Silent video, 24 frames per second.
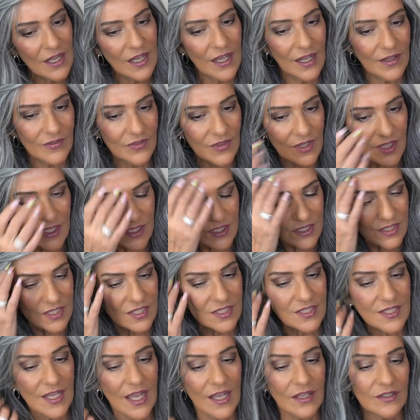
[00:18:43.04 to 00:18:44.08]
And this
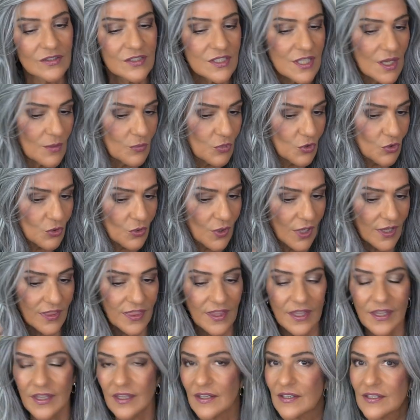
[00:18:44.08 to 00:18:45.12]
style taboo, I
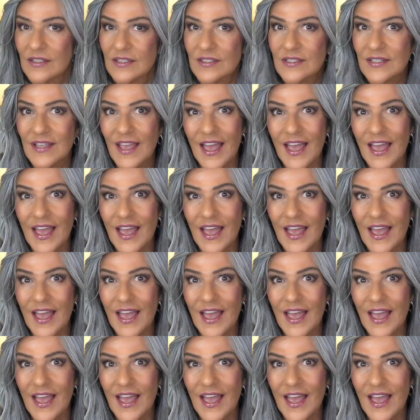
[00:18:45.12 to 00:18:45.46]
think it is